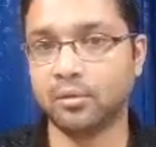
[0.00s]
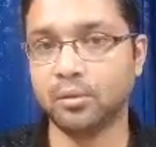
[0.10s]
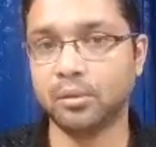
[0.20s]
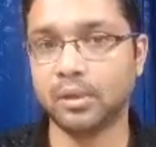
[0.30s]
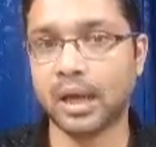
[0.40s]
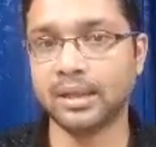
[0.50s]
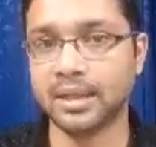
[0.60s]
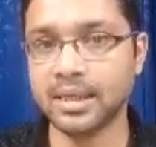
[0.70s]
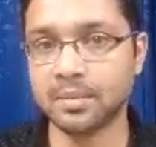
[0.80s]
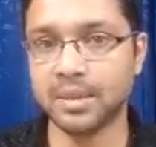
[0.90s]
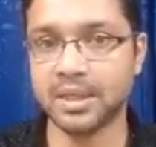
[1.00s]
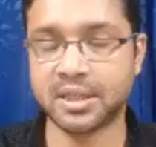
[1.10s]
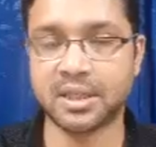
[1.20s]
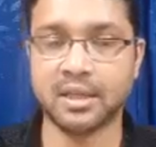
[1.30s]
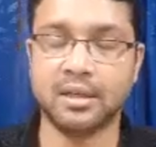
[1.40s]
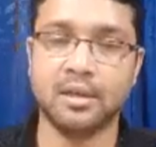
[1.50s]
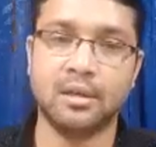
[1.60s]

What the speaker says: to run this ministry.